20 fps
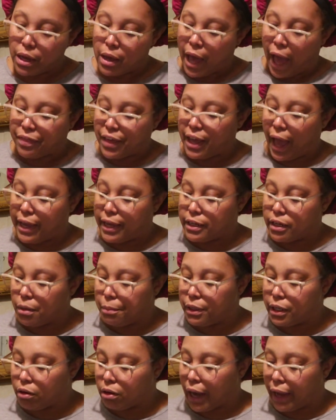I think I ended up
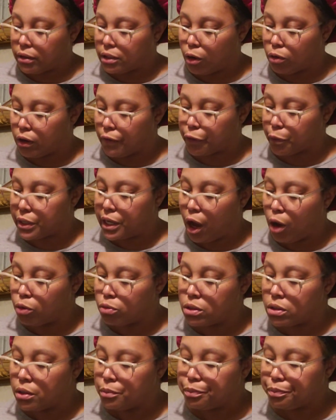putting on like a total of 3
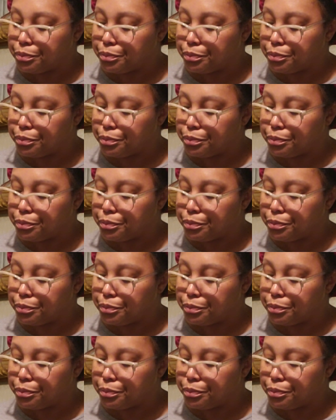coats.